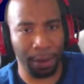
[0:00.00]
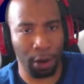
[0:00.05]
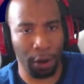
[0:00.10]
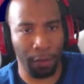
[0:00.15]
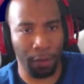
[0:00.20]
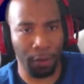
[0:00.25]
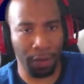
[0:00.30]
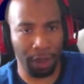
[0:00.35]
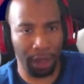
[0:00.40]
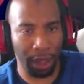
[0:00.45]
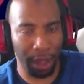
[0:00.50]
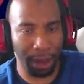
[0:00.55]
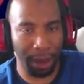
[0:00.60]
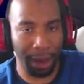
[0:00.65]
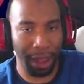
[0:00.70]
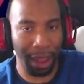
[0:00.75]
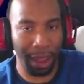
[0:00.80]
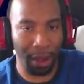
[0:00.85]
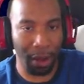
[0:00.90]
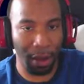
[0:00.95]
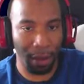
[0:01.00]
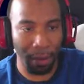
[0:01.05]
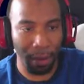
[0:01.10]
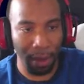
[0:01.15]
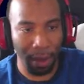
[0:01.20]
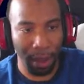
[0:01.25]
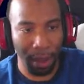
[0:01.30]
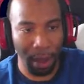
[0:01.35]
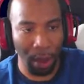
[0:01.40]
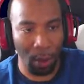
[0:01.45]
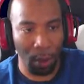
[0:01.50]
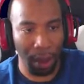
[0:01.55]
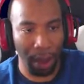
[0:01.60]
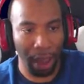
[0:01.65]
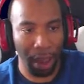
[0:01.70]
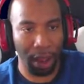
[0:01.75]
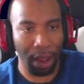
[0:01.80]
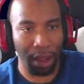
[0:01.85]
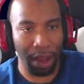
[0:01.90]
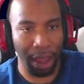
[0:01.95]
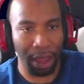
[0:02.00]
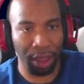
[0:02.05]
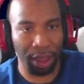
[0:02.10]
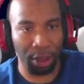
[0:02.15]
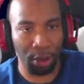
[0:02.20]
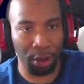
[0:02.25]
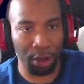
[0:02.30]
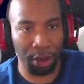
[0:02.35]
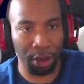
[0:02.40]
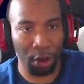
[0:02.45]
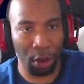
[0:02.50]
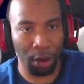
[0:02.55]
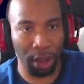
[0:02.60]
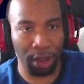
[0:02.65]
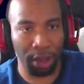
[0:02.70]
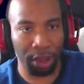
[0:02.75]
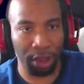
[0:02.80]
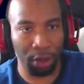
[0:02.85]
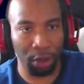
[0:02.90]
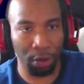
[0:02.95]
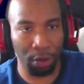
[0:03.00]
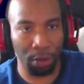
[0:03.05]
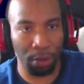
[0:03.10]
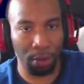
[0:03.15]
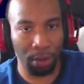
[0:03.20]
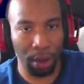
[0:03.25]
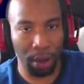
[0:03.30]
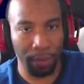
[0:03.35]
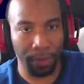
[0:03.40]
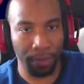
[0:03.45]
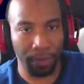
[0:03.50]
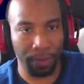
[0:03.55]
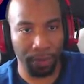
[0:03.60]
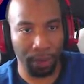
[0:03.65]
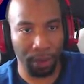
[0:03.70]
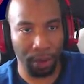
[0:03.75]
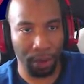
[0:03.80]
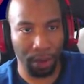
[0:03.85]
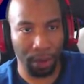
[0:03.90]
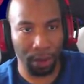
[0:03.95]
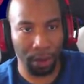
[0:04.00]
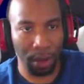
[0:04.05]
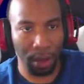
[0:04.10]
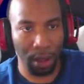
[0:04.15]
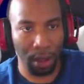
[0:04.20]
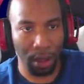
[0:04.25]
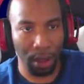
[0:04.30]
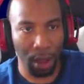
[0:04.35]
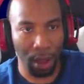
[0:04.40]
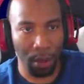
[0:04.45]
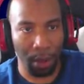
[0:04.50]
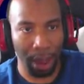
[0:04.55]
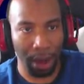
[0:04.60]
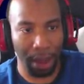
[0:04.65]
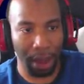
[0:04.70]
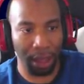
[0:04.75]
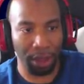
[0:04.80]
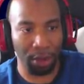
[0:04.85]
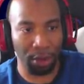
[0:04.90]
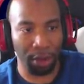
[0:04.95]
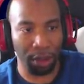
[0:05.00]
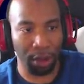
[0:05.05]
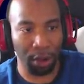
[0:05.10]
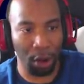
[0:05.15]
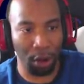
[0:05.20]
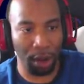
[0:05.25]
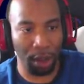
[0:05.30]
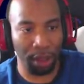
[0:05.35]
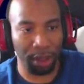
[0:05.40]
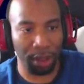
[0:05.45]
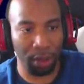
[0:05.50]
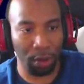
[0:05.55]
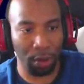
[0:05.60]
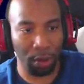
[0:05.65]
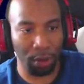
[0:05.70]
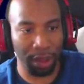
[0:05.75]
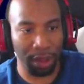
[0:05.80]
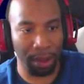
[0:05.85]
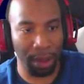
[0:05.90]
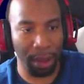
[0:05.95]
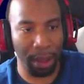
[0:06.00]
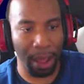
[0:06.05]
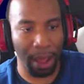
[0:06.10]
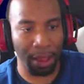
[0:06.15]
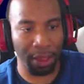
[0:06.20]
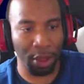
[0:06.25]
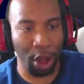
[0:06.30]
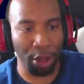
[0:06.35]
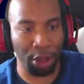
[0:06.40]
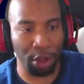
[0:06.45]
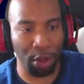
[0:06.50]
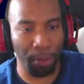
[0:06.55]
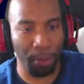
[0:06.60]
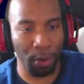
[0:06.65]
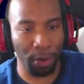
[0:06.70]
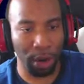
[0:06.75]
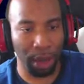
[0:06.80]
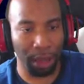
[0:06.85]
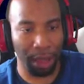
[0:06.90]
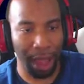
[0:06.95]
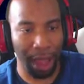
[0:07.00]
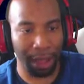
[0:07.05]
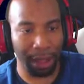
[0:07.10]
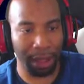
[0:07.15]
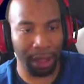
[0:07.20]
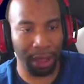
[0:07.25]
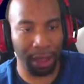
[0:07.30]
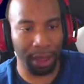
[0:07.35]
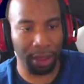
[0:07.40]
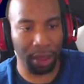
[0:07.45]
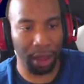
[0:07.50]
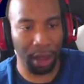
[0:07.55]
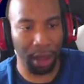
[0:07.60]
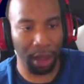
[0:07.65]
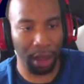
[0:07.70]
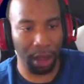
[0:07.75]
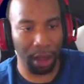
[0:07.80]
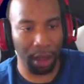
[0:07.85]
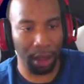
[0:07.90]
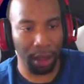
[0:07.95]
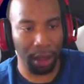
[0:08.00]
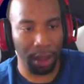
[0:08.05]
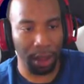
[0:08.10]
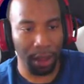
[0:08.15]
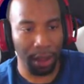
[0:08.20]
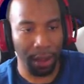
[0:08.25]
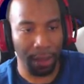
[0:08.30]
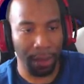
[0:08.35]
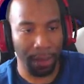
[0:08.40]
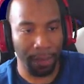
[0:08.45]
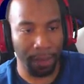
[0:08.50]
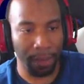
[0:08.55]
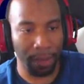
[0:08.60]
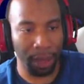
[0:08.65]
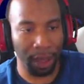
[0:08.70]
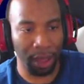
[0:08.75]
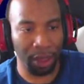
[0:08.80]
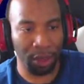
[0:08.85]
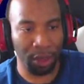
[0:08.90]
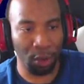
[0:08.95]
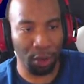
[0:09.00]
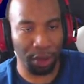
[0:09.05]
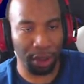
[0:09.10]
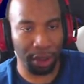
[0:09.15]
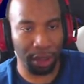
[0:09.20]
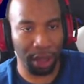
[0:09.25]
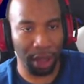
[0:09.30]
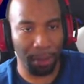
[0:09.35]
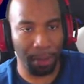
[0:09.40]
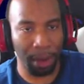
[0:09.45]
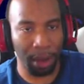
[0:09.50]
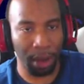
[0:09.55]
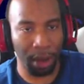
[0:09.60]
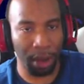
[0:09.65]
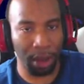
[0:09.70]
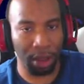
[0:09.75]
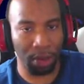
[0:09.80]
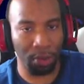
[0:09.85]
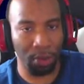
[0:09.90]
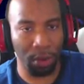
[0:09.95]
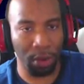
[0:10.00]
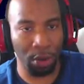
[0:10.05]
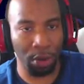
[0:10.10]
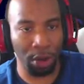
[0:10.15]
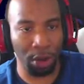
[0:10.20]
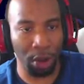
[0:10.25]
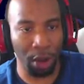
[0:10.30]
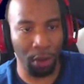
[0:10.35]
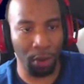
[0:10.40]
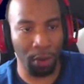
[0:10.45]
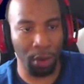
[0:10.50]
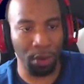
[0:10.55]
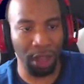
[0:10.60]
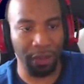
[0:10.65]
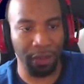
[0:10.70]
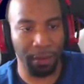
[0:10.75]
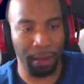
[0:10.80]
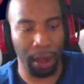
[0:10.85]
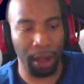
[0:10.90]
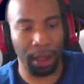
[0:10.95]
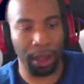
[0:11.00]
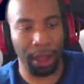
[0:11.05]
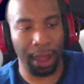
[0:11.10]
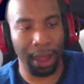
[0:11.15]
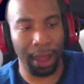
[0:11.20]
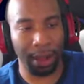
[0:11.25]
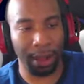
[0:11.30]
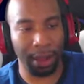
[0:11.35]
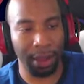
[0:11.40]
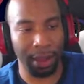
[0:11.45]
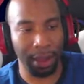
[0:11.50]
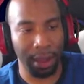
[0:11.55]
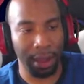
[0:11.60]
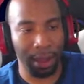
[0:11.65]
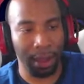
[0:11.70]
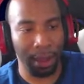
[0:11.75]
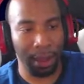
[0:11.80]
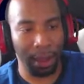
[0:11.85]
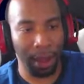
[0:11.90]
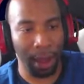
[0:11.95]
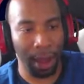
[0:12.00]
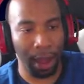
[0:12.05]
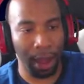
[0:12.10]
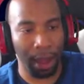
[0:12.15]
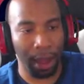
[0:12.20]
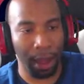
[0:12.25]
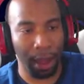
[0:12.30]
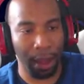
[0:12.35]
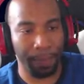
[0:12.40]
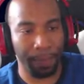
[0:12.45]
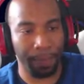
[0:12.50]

off for a second. Now we got a nice little starting soon. And it's also important to lock these sources up, because when you leave them unlocked, as